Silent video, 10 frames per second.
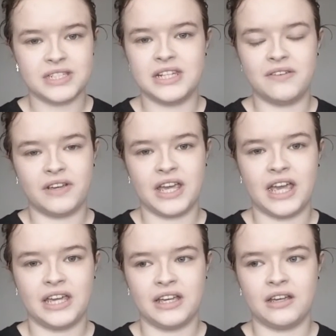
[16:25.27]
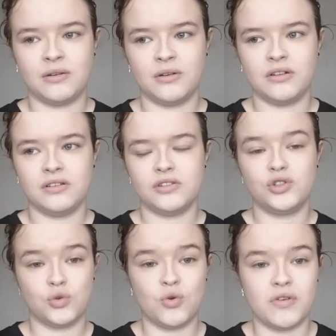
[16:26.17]
Stephen King
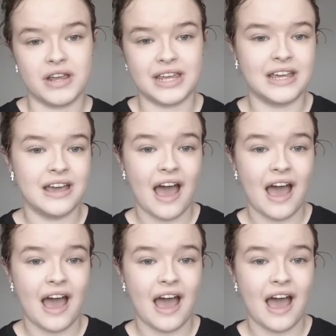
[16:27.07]
story,